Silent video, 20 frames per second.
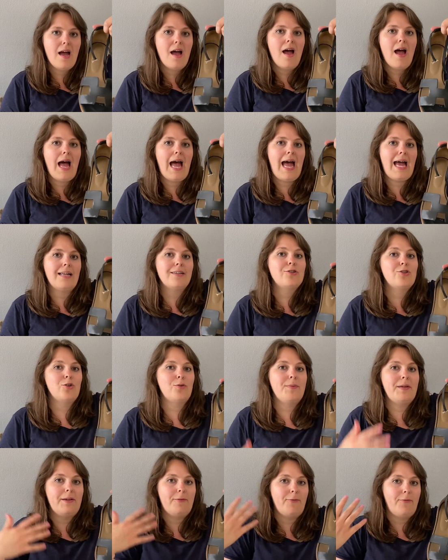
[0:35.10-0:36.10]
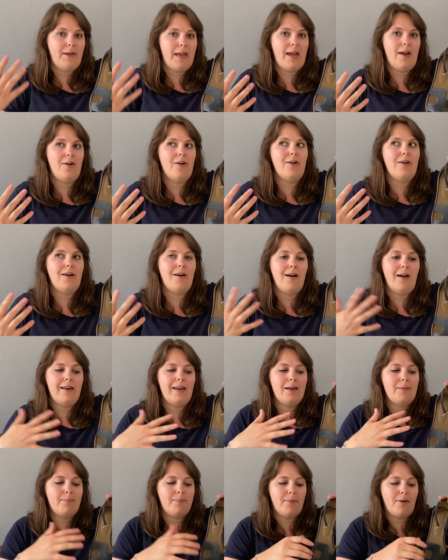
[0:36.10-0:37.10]
And to be fair, I
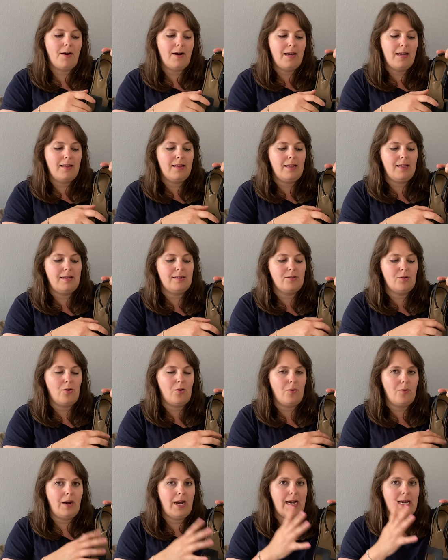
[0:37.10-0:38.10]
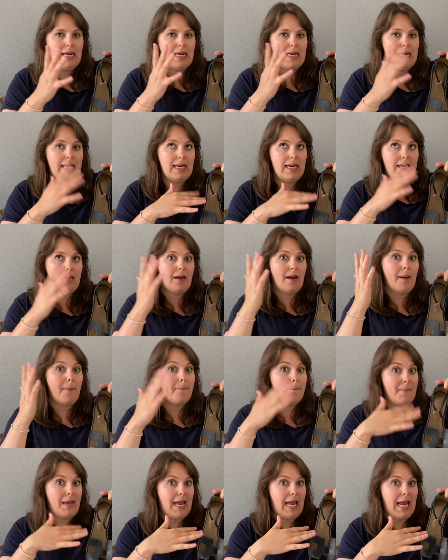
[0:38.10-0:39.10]
did buy these already in
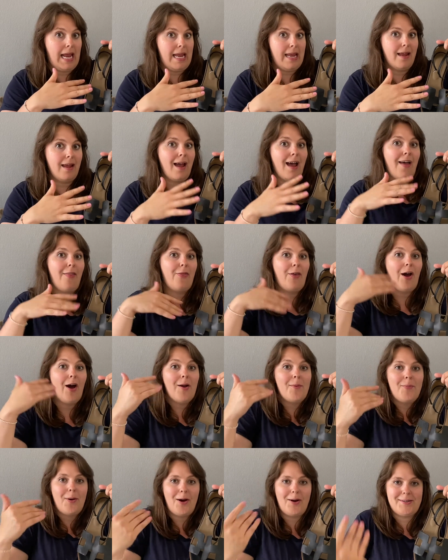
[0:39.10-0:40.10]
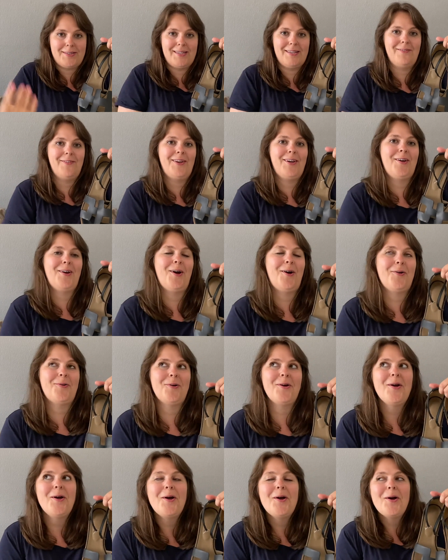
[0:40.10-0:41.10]
May, and the unboxing
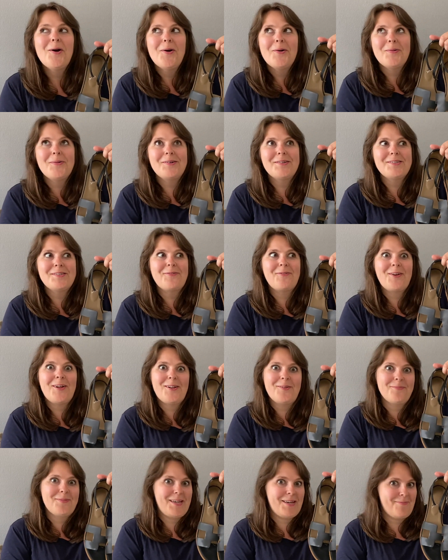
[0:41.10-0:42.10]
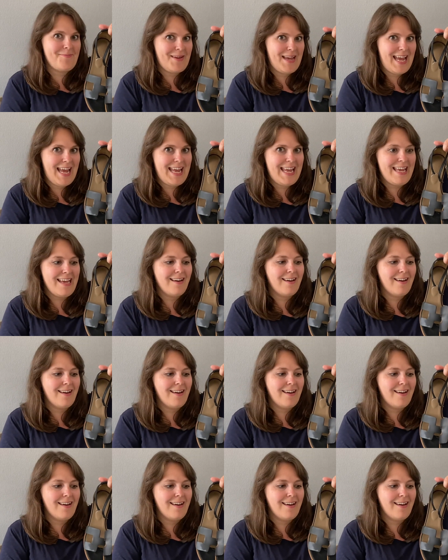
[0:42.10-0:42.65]
video was filmed in May.